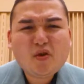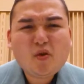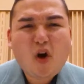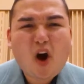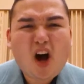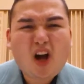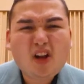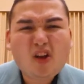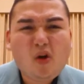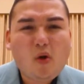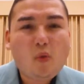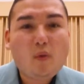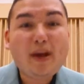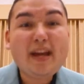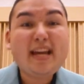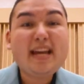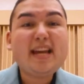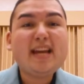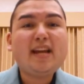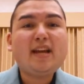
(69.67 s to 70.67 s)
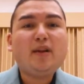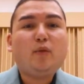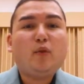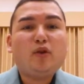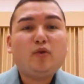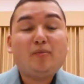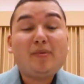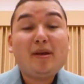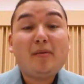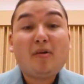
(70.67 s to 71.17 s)
to Halloween,
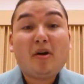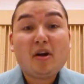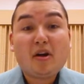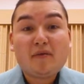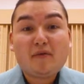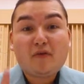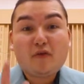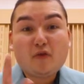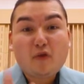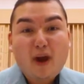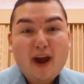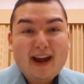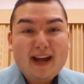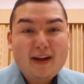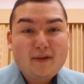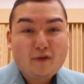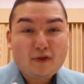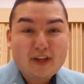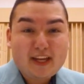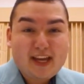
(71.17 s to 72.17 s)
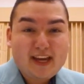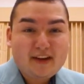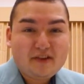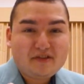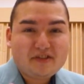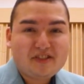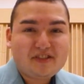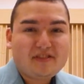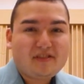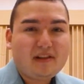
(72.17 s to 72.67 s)
which will be one on Friday for the
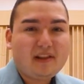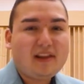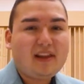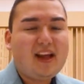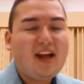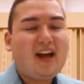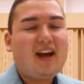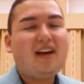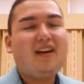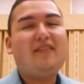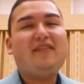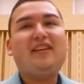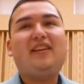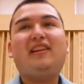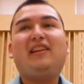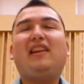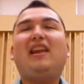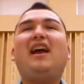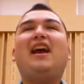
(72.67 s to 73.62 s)
kiddos to love and